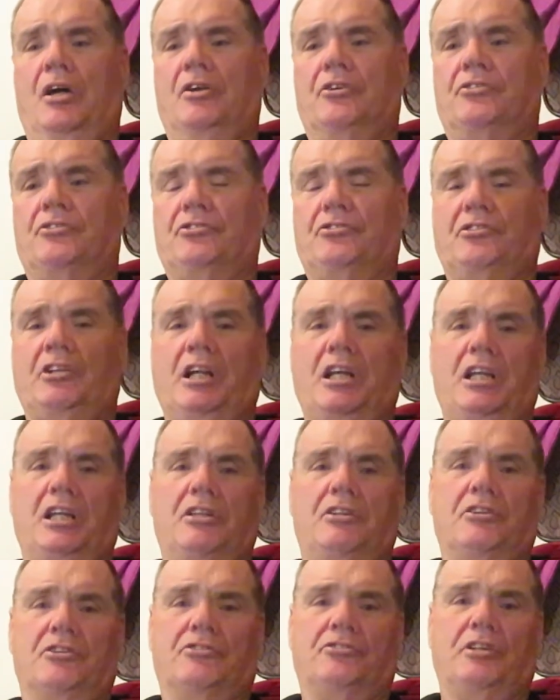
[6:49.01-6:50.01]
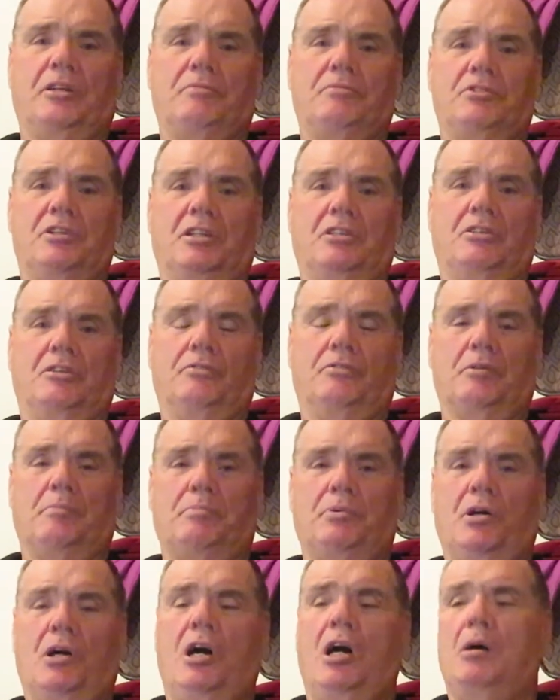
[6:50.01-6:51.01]
studied the subject of the
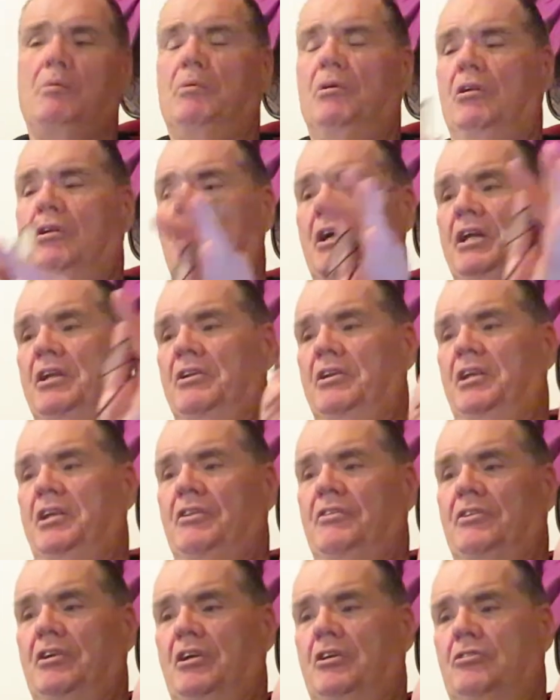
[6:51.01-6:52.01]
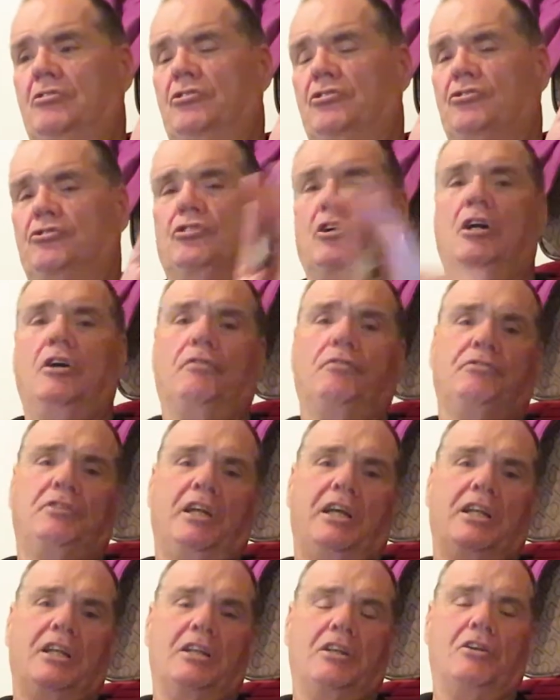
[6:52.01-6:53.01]
Bible, and he scoffed
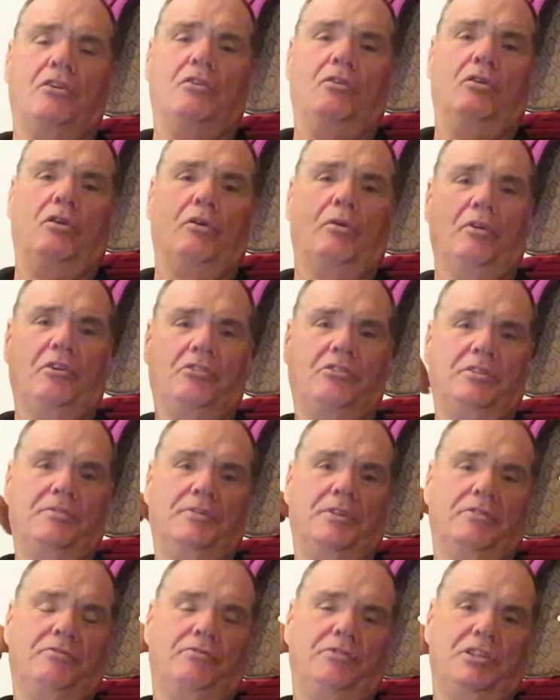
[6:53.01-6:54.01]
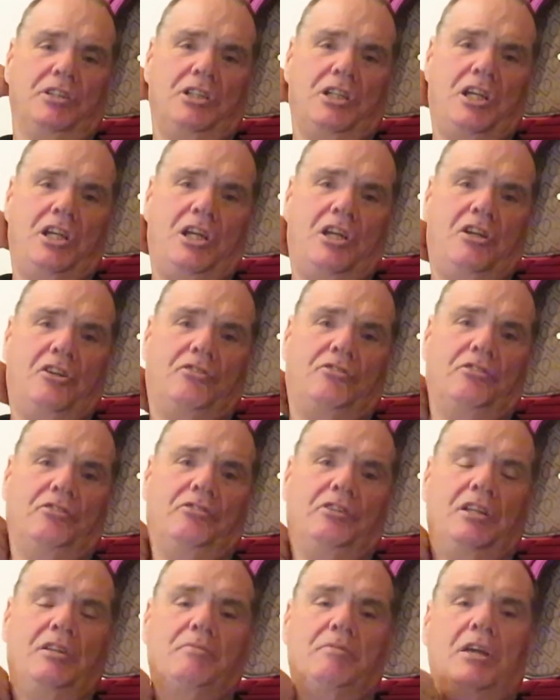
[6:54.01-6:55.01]
at it and all the rest of it for years,
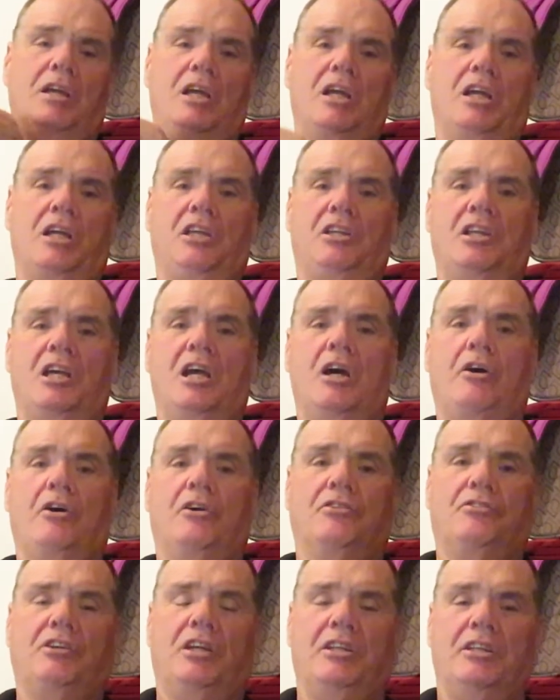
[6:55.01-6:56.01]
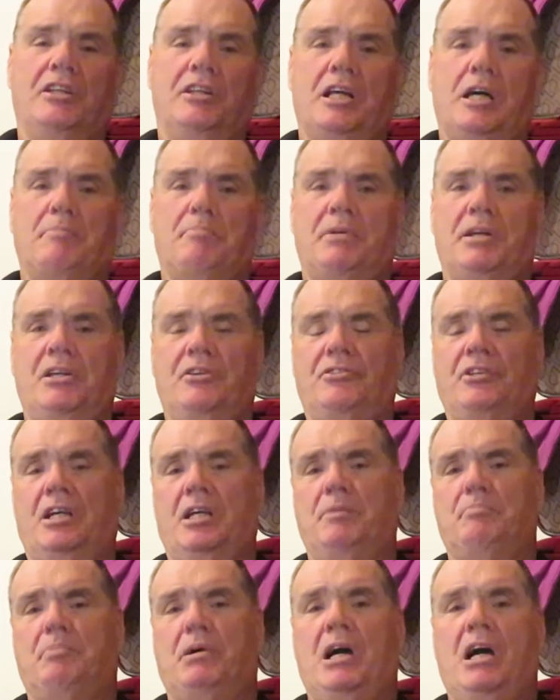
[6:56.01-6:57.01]
and then he now has ended up as
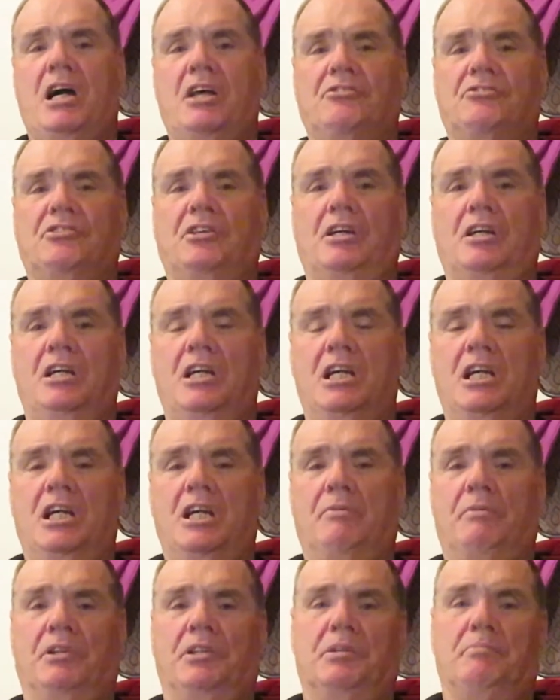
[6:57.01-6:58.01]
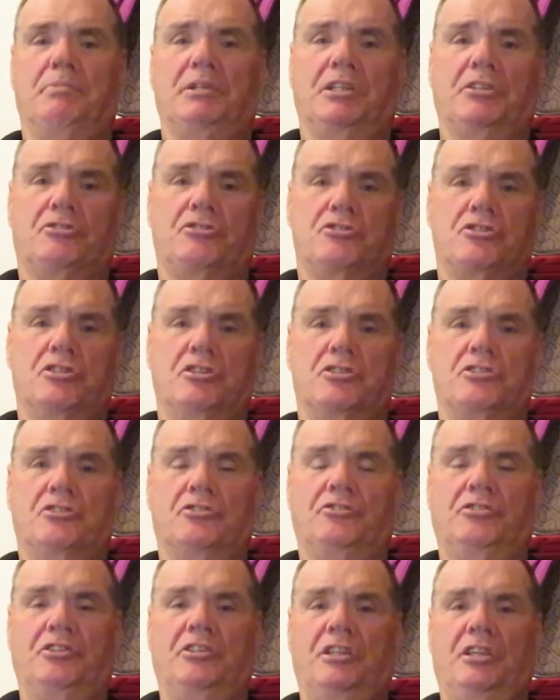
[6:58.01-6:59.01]
a pastor in one of the biggest
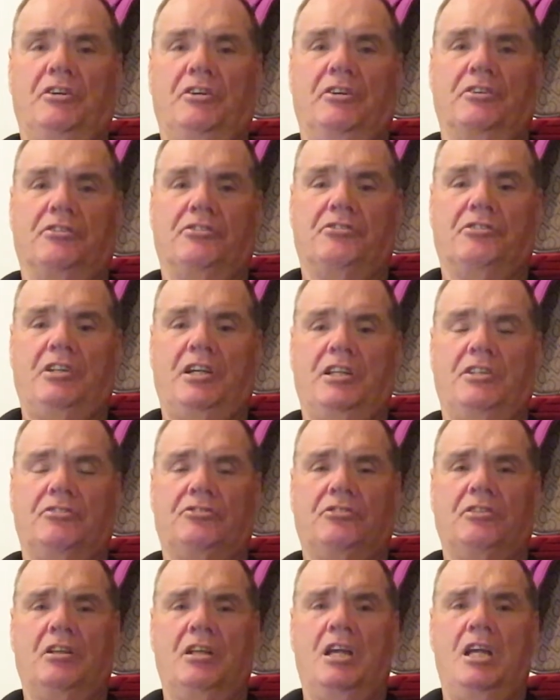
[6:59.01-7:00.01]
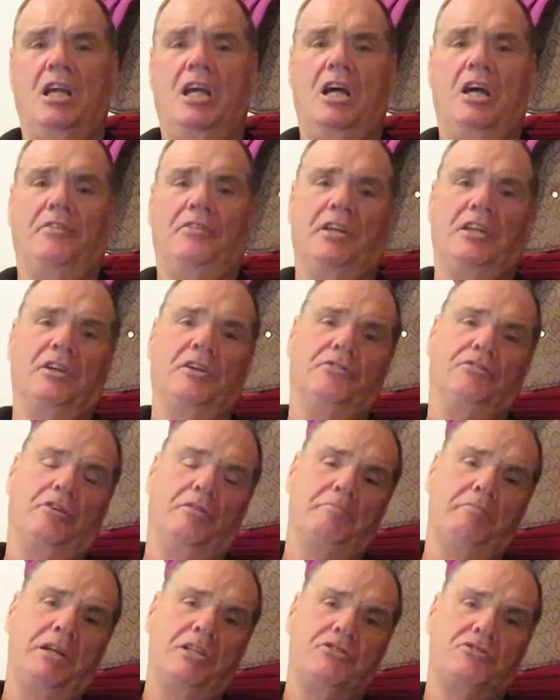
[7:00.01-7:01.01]
churches in the United States. And then, as
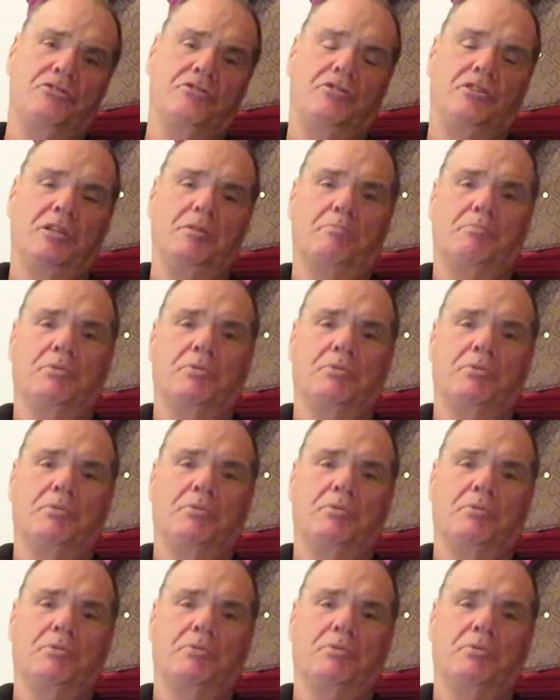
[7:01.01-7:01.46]
I mentioned to you